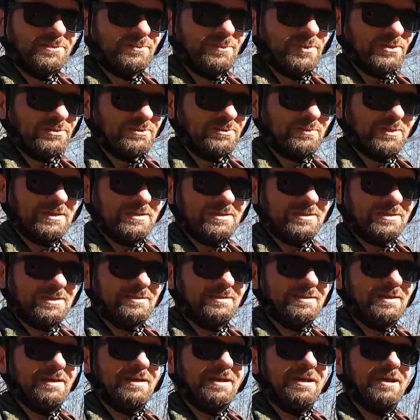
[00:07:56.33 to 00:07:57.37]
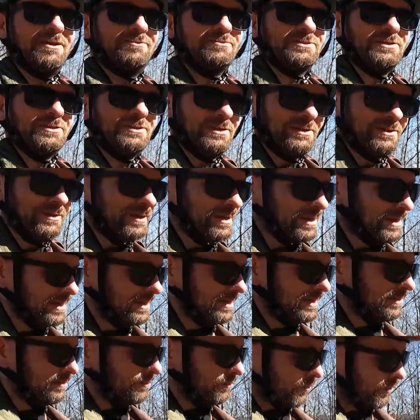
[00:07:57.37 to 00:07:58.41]
It's supposed to be 60 in the afternoon,
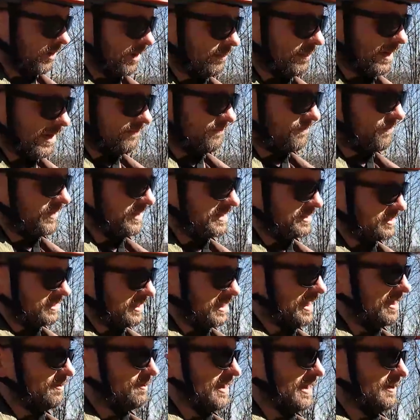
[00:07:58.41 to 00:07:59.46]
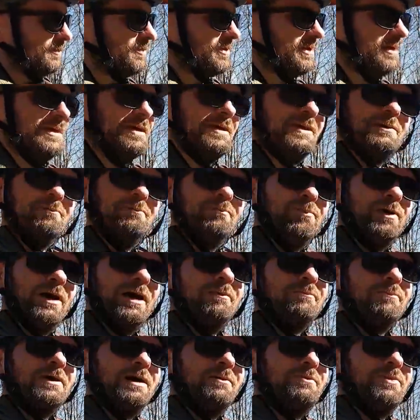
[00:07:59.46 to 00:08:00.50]
warm up fish, come up,
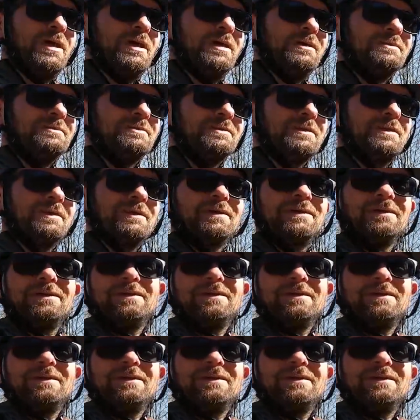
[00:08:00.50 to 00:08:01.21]
bite my baits.